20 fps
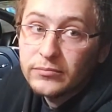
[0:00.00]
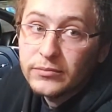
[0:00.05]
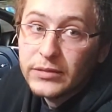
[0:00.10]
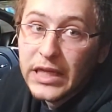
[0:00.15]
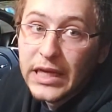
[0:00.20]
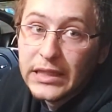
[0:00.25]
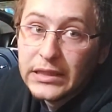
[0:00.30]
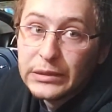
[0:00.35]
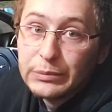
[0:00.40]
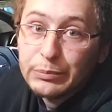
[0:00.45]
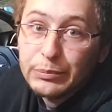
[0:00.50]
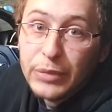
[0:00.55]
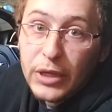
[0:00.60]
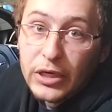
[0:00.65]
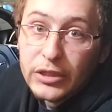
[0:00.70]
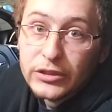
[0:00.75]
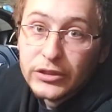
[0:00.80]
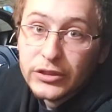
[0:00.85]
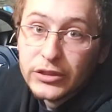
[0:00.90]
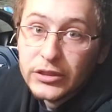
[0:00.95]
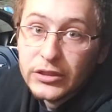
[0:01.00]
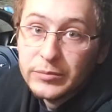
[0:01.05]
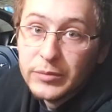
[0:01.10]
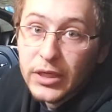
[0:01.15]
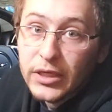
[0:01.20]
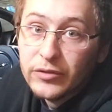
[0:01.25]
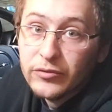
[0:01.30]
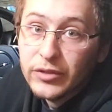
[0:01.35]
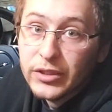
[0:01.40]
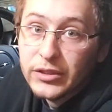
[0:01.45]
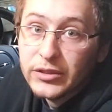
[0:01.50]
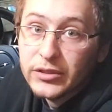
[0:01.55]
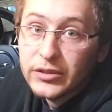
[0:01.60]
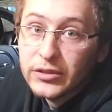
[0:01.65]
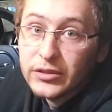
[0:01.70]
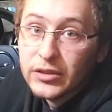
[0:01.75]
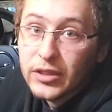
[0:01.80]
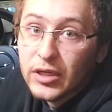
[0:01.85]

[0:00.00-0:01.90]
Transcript: that's partially my reason.